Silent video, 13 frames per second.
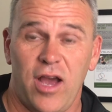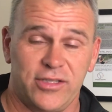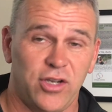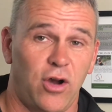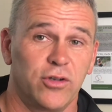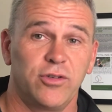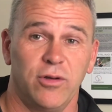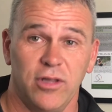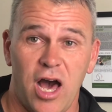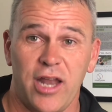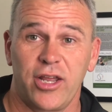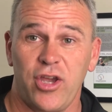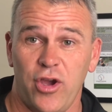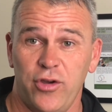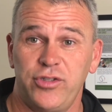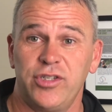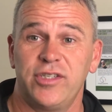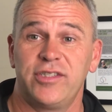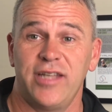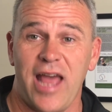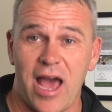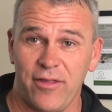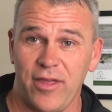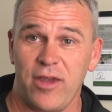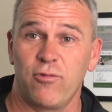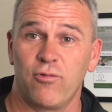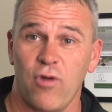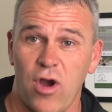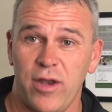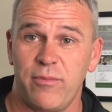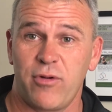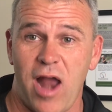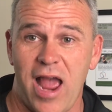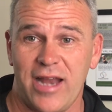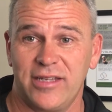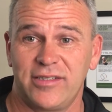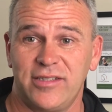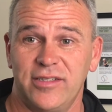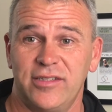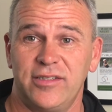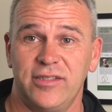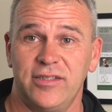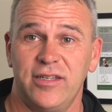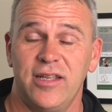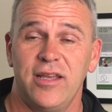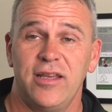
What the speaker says: I talked to a lot of coaches and how they run practices and